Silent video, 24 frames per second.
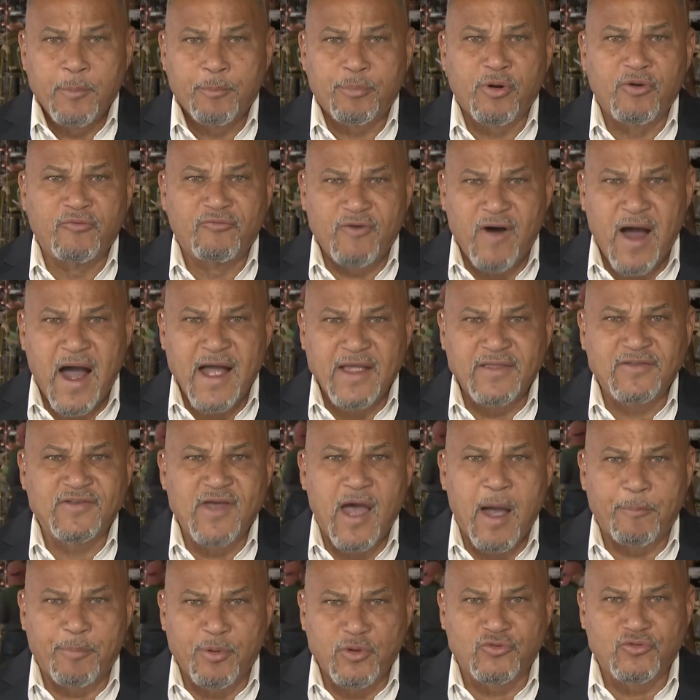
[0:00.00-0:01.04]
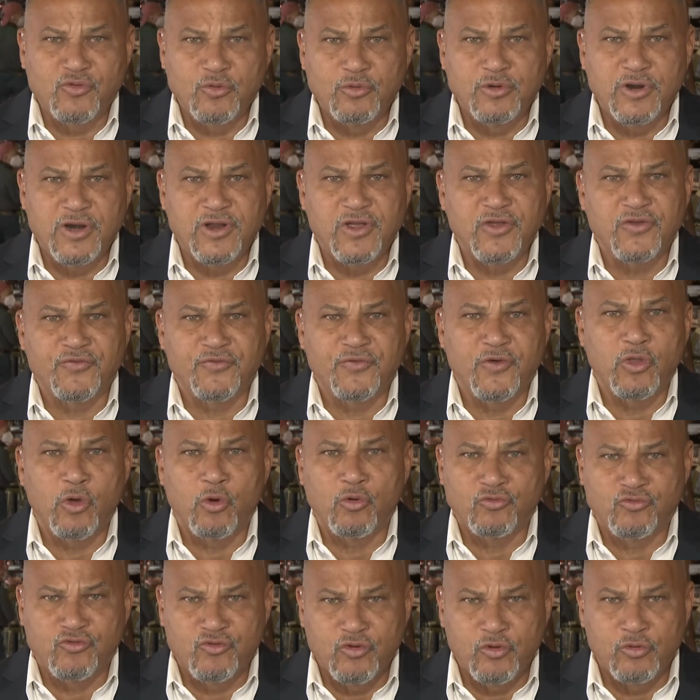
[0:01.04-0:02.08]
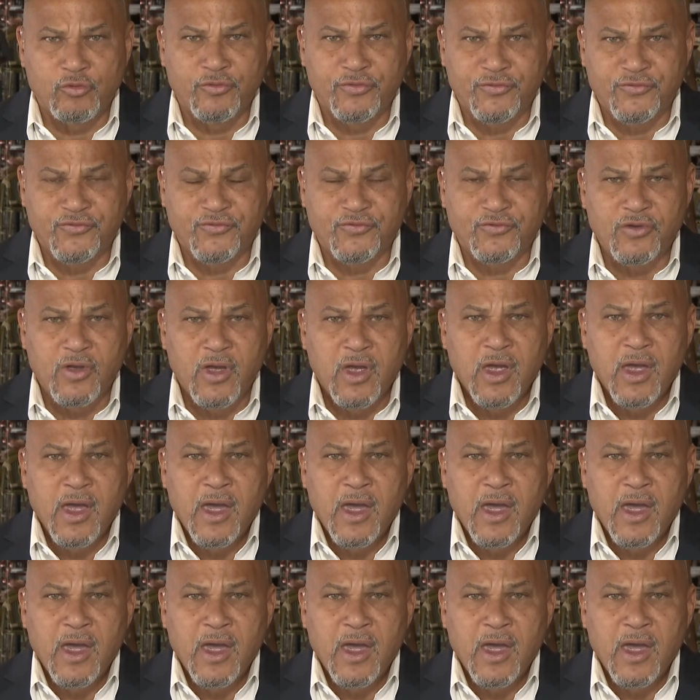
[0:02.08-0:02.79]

provides opportunities for those youths,